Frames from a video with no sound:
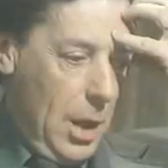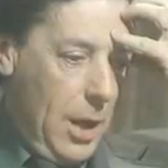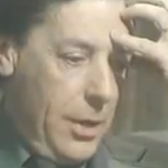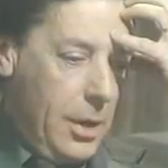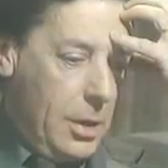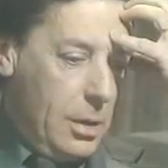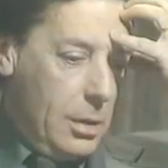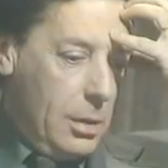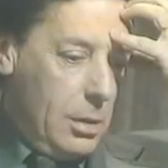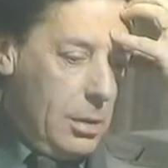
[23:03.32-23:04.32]
I think
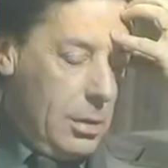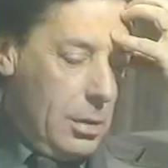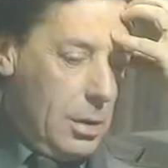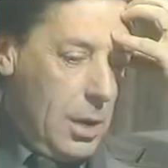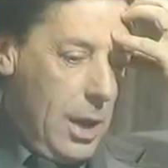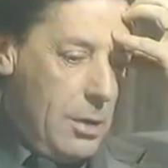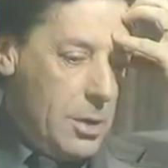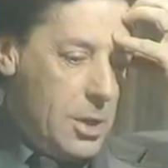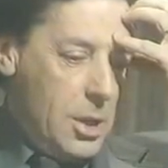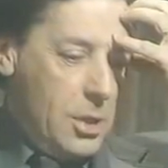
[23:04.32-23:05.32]

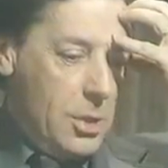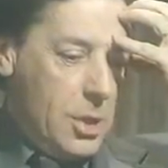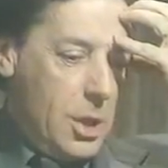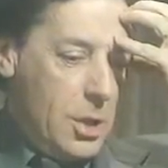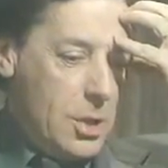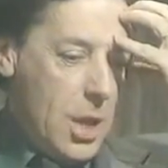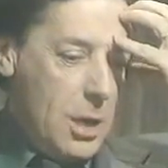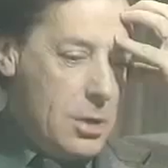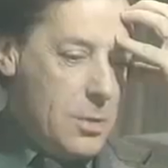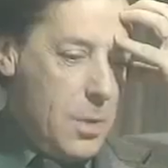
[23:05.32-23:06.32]
clarity turns
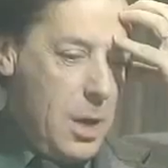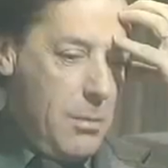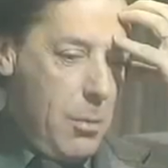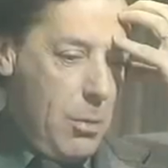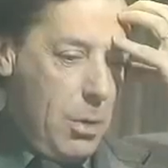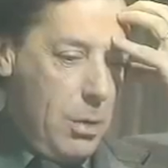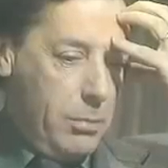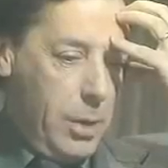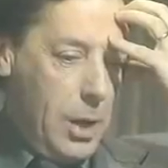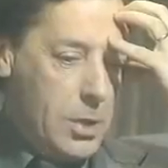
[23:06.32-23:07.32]
out to be a more
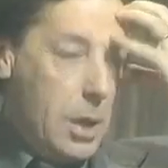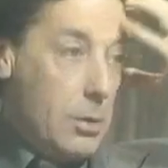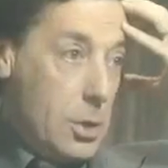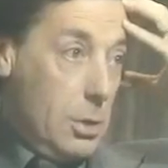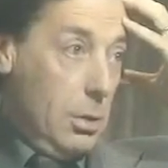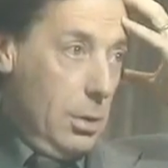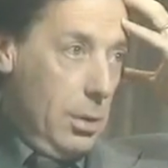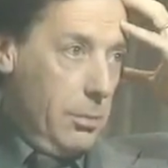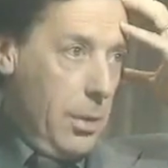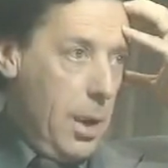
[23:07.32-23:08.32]
complex notion
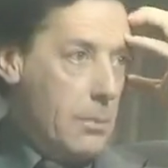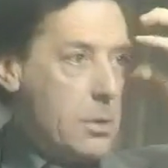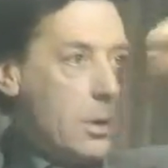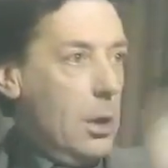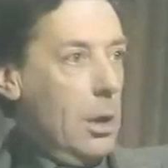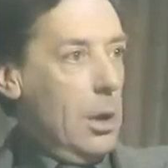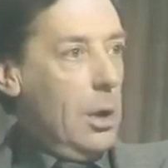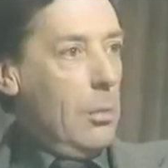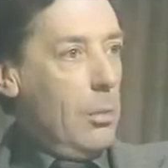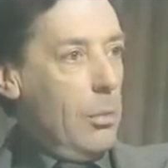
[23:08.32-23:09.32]
than perhaps
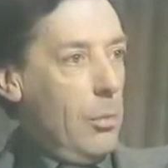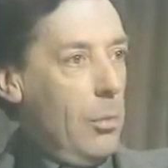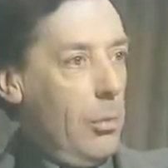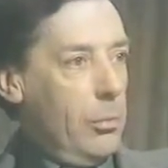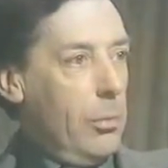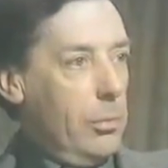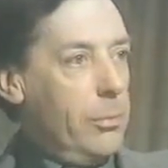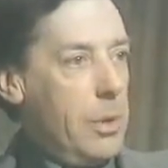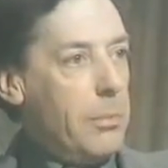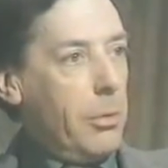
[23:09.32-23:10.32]

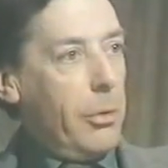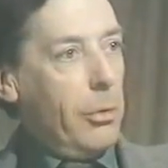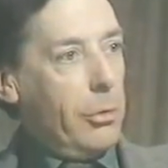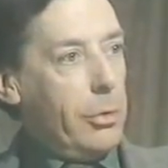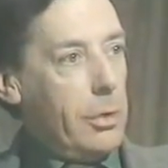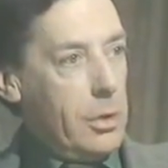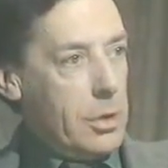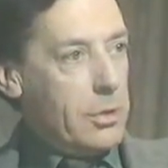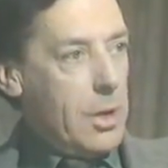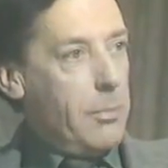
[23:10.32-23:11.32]
people thought,
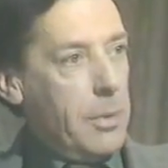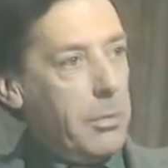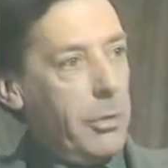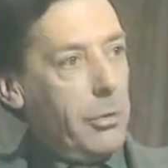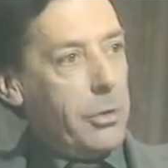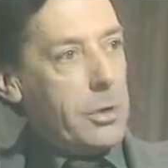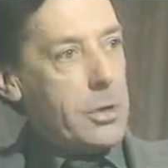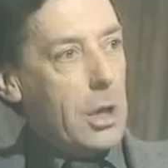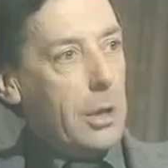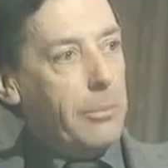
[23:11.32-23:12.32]
or some people thought at the
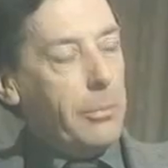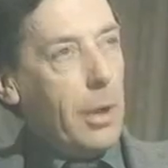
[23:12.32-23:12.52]
time.